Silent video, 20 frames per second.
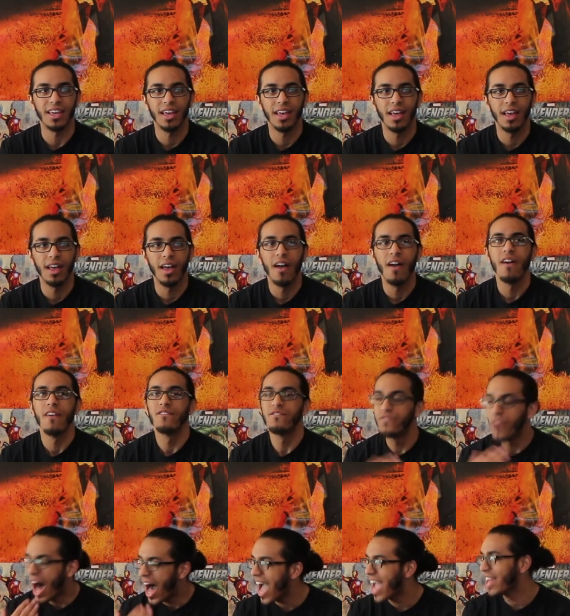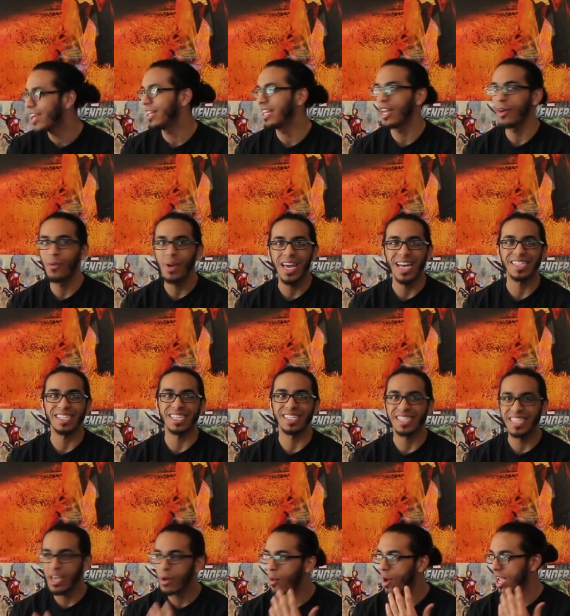What? Finally we get to
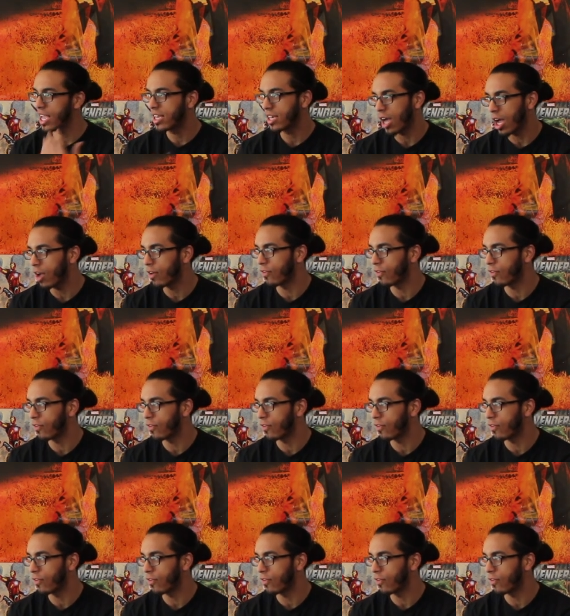see where he come